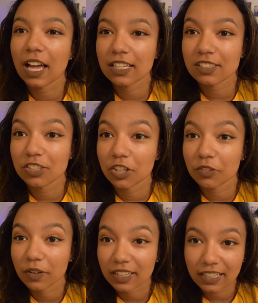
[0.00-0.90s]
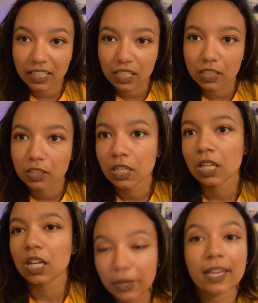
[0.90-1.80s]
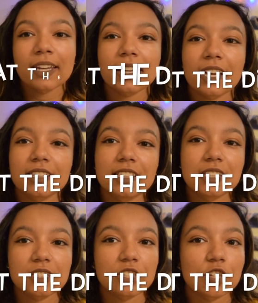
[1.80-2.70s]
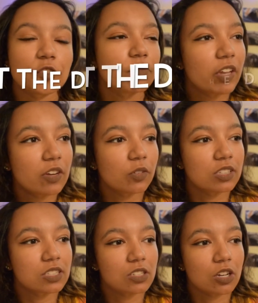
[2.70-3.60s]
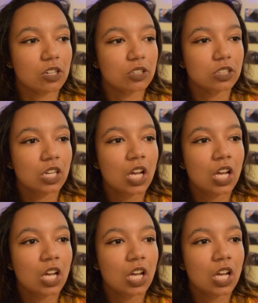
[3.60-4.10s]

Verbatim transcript: Last Young Renegade. Panic at the Disco, favorite song.